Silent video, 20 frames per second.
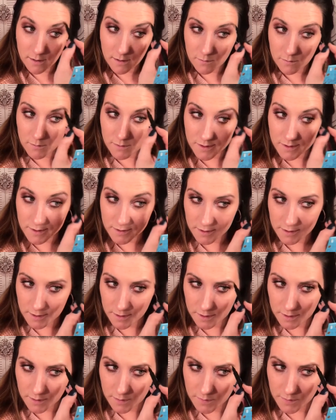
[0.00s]
We're just going
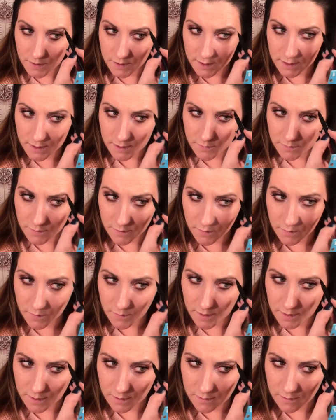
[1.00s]
to go in and do a
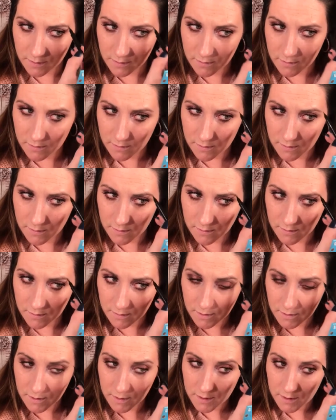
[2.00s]
quick
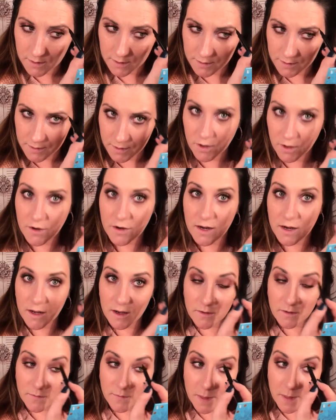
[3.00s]
darkening
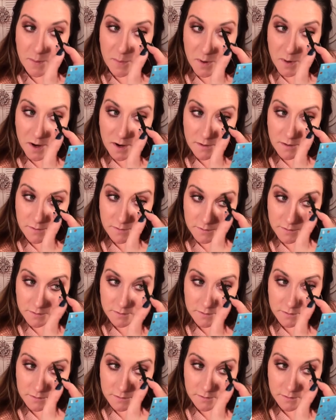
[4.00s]
of the brows.